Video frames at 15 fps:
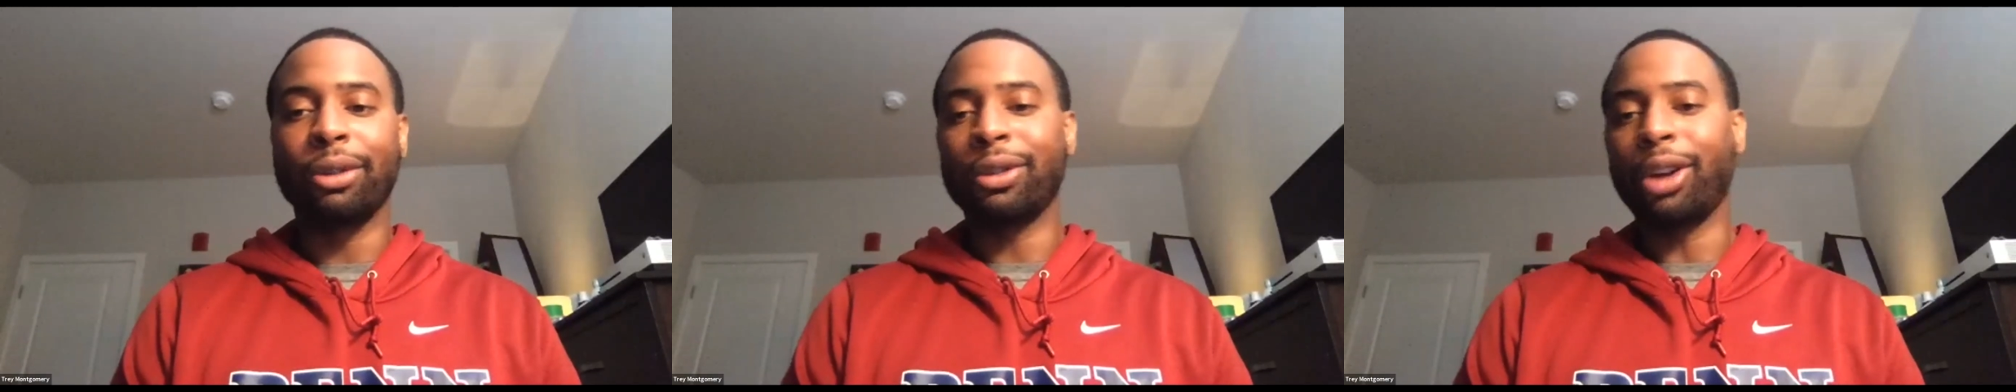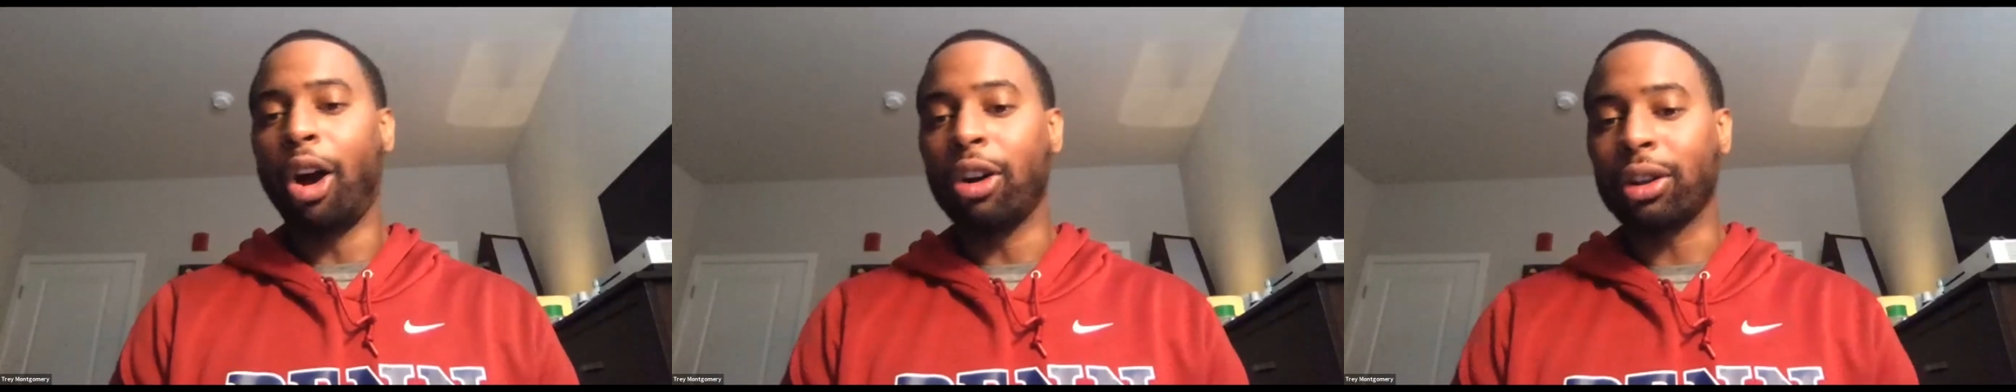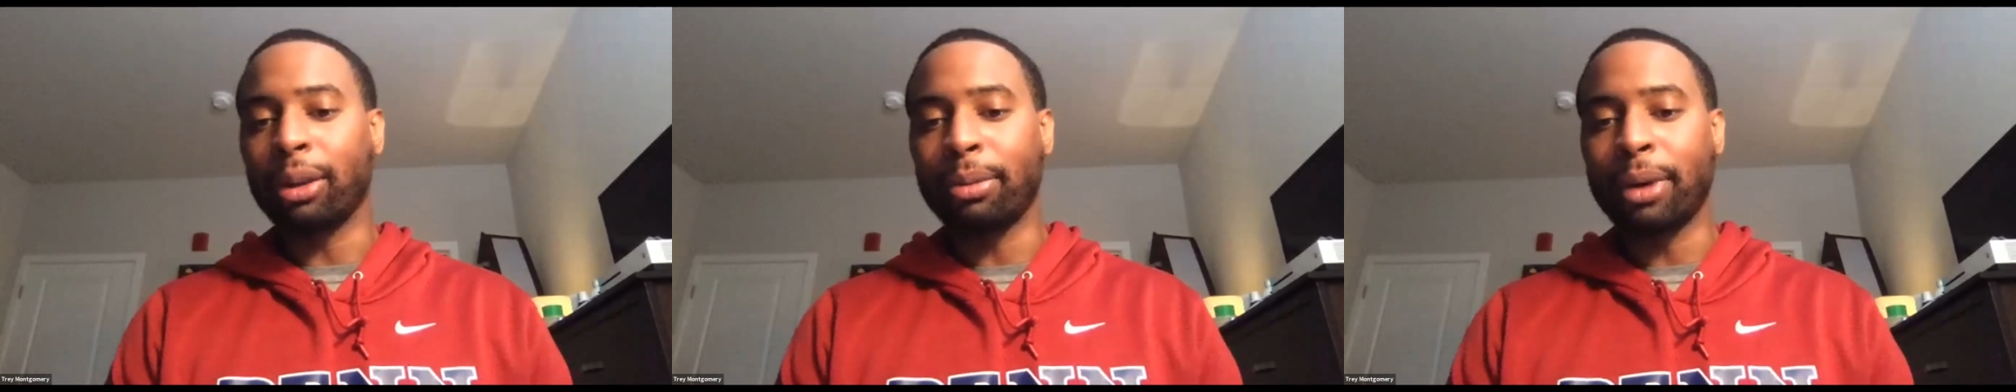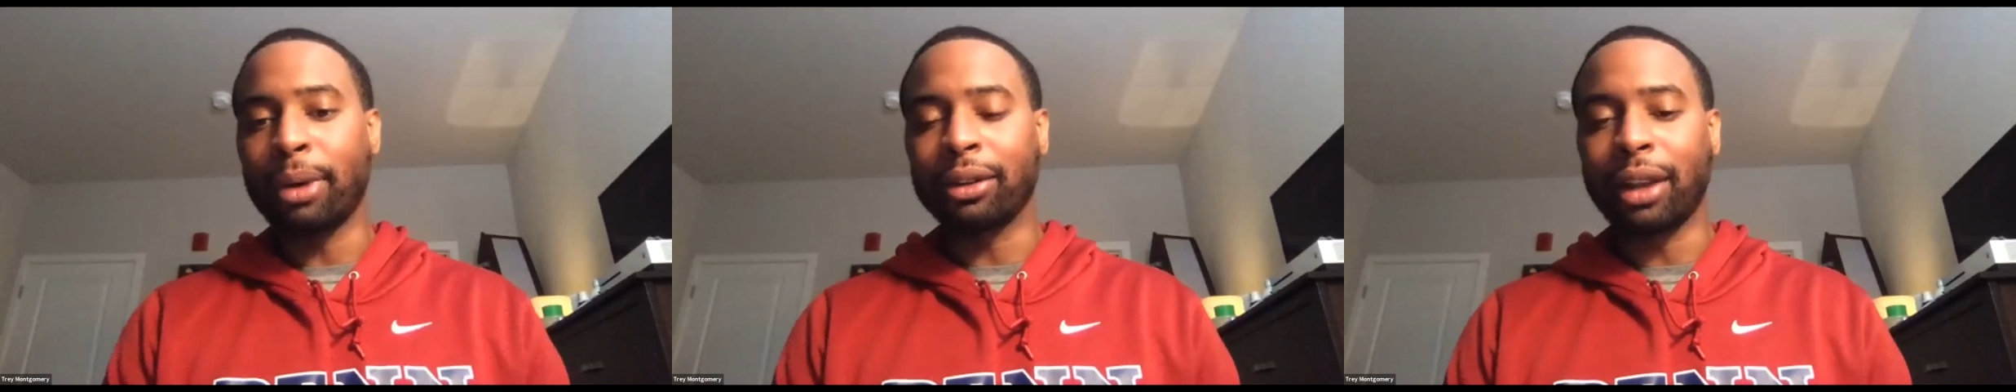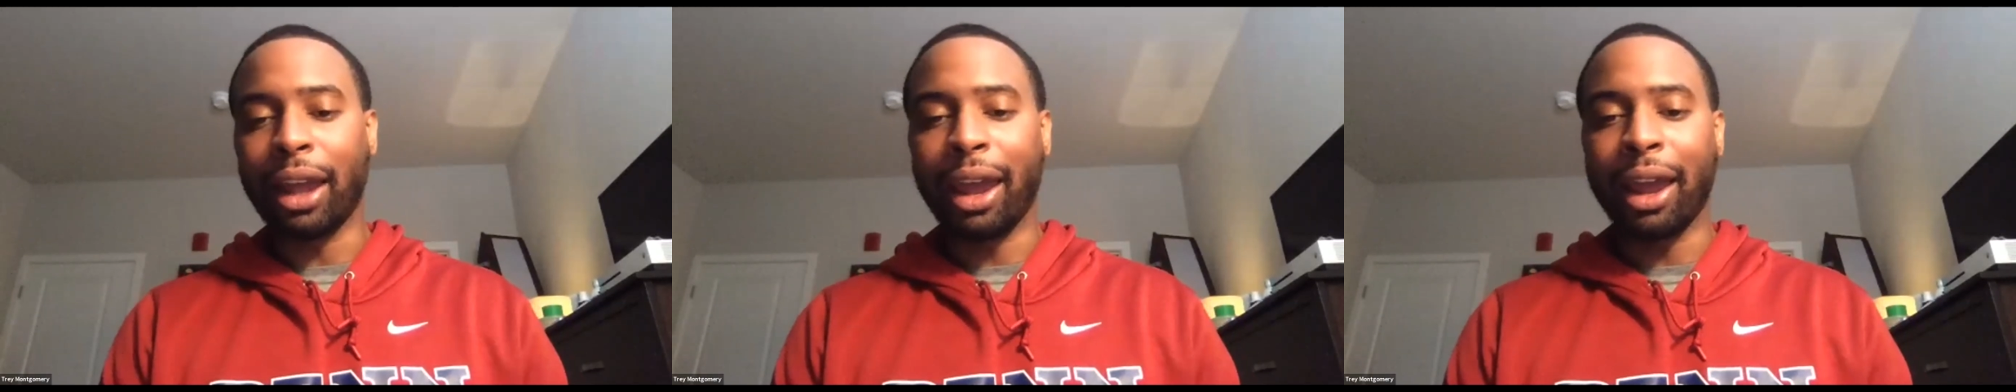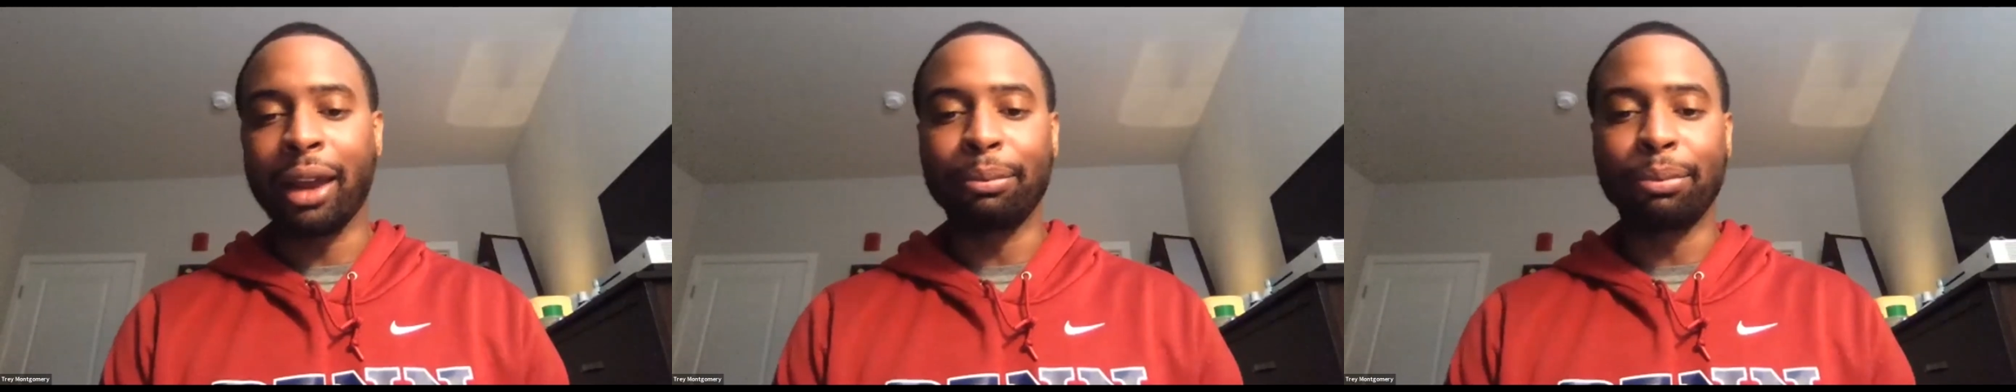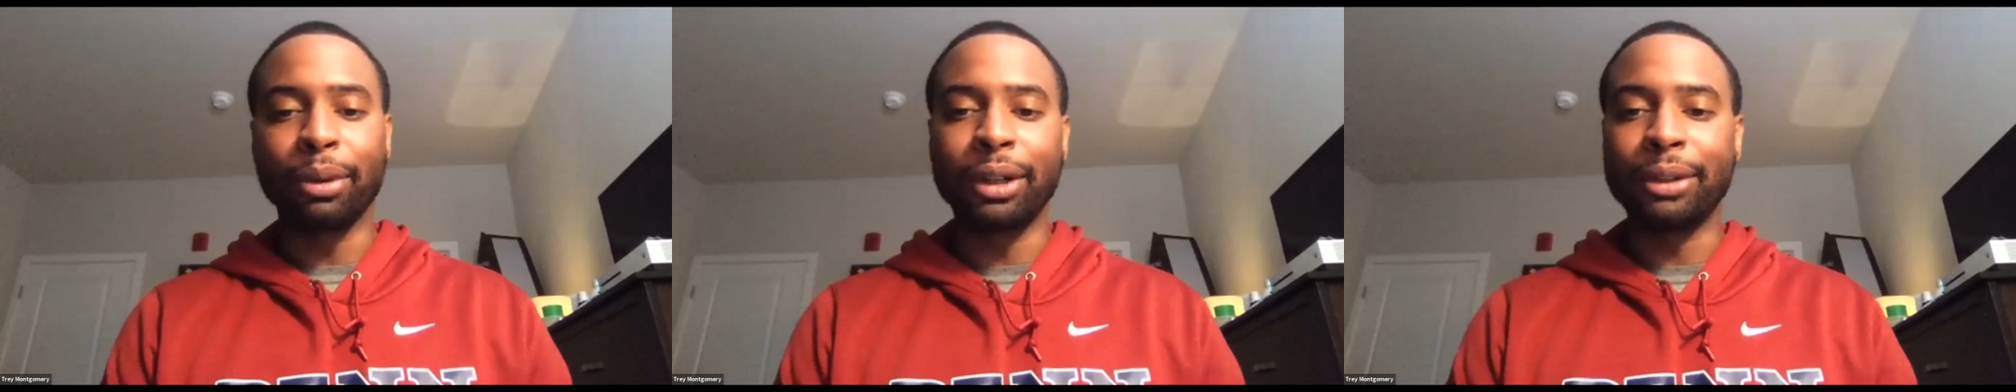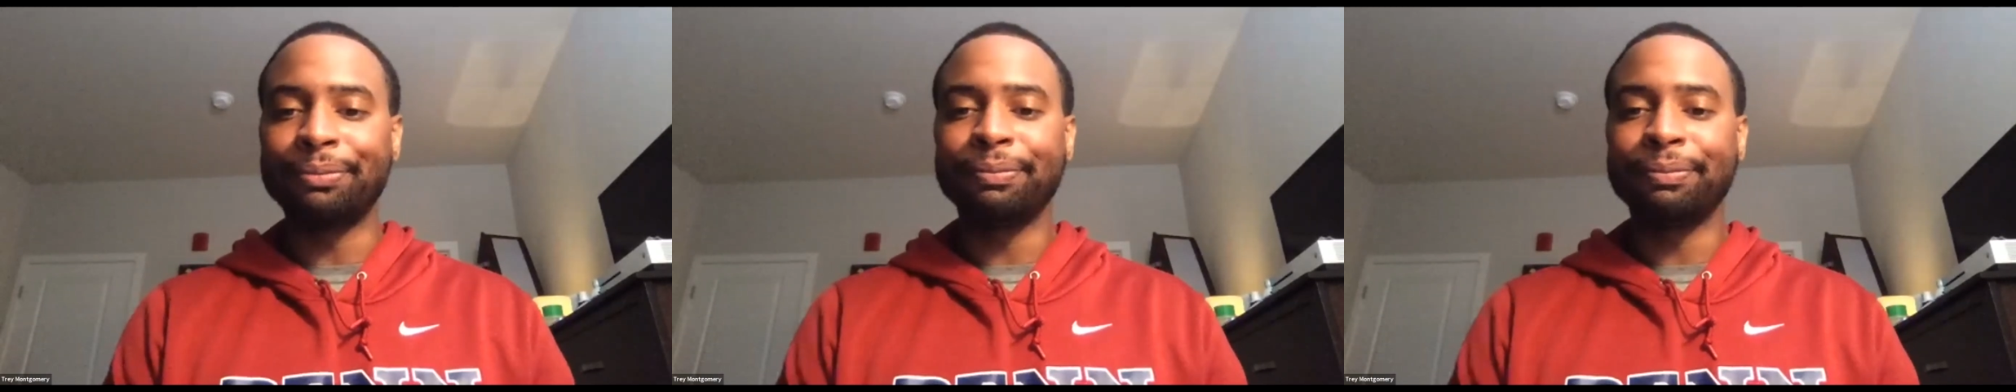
talked about that, but